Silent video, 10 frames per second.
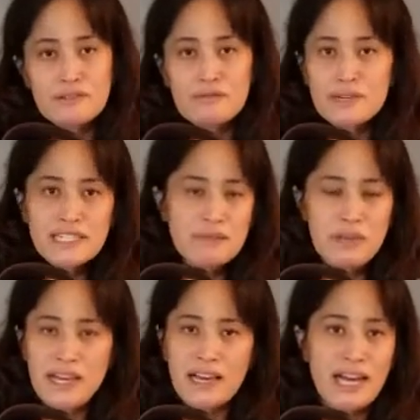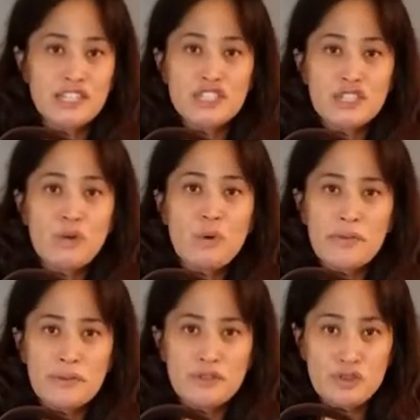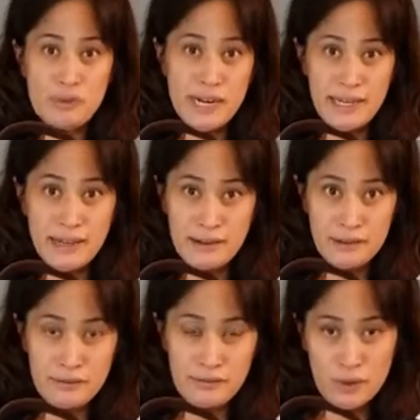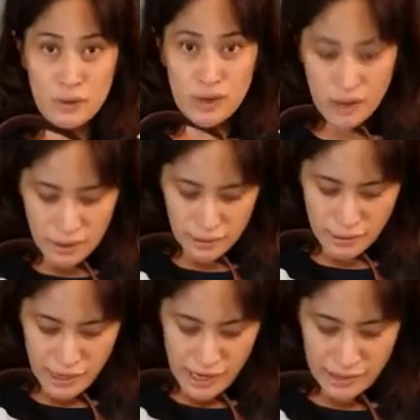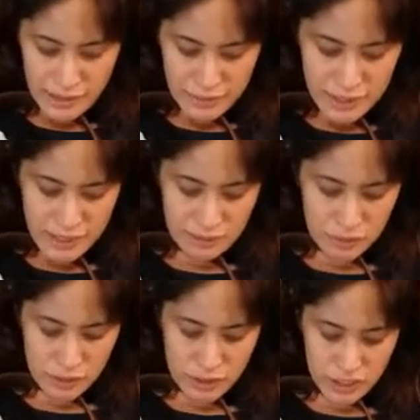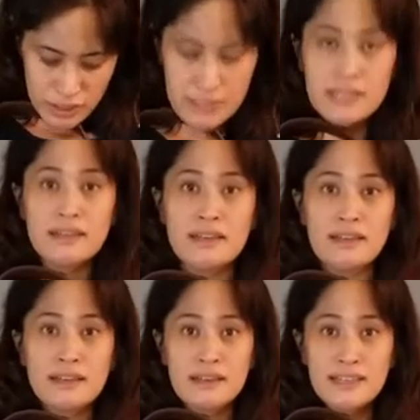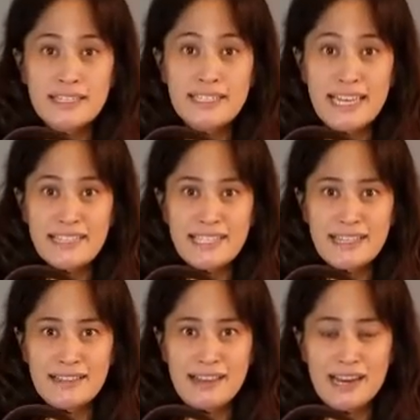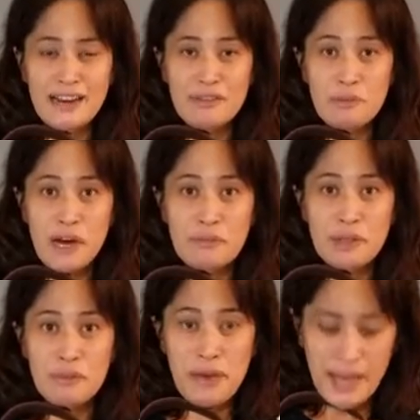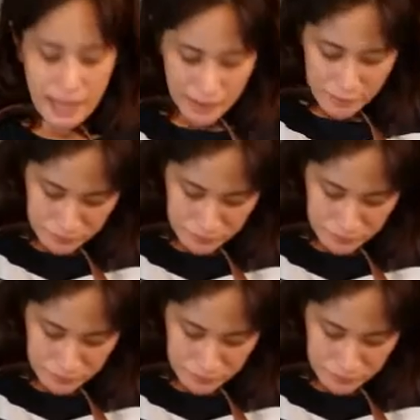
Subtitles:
Reason being, I just don't want those dragging on the floor. I'd love to see them sort of just dancing the line of the bottom of the bag.